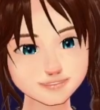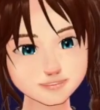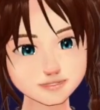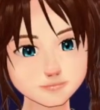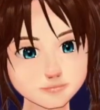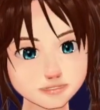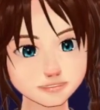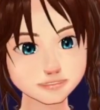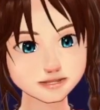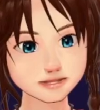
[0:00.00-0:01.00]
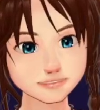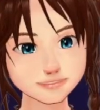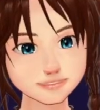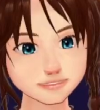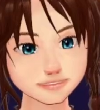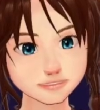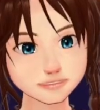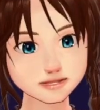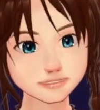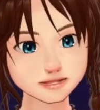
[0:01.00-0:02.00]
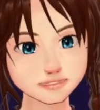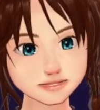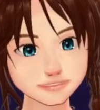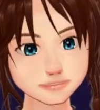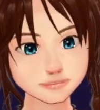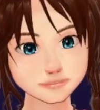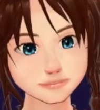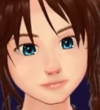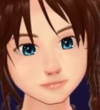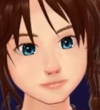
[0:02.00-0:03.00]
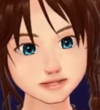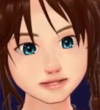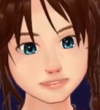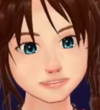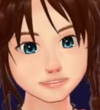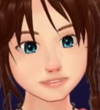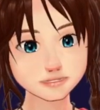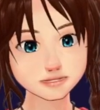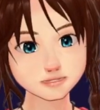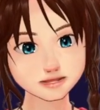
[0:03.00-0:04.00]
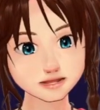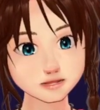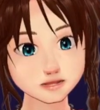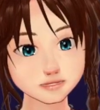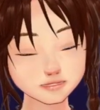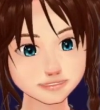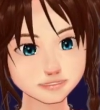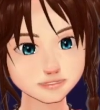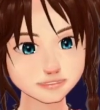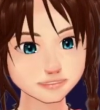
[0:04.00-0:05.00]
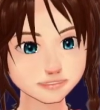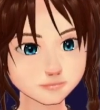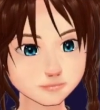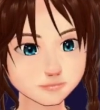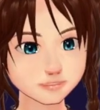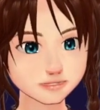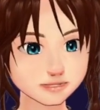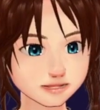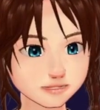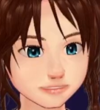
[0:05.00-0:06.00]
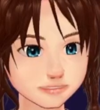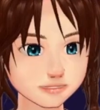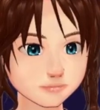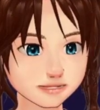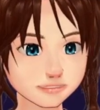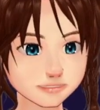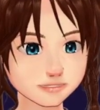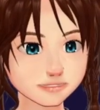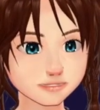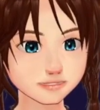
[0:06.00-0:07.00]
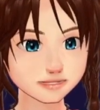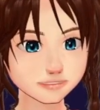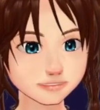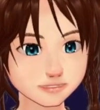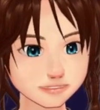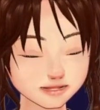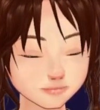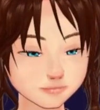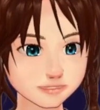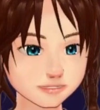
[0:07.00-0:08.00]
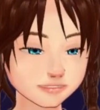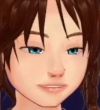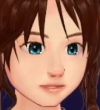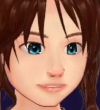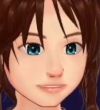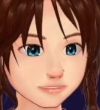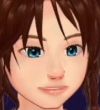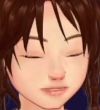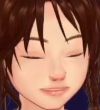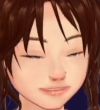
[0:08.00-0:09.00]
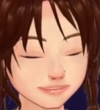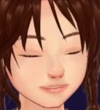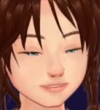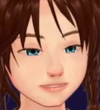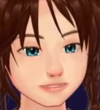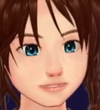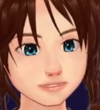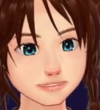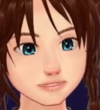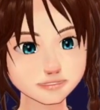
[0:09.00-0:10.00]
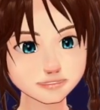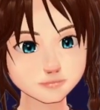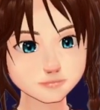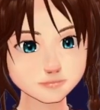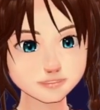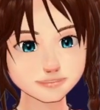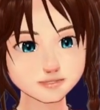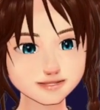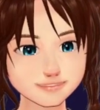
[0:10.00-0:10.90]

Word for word: a free game now in Good Old Games called The Night of the Rabbit. And you can claim it if you click this button here, and it will be permanently yours if you do. So let's